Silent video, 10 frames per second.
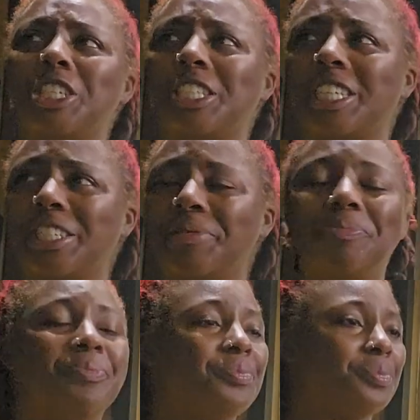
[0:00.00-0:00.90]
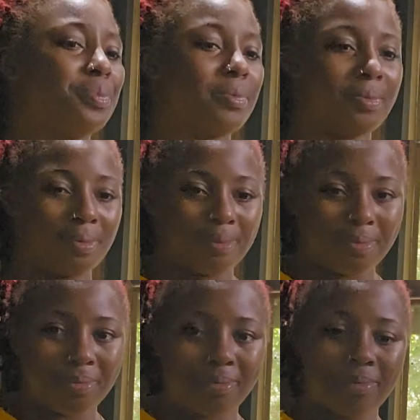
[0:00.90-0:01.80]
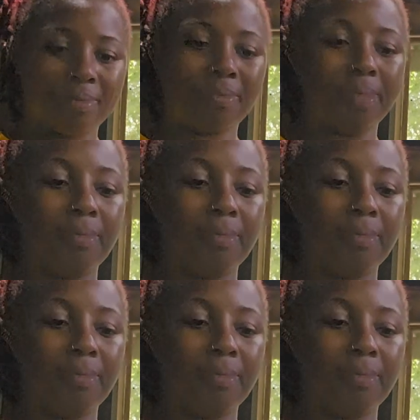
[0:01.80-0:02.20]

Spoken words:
Fire cider is basically I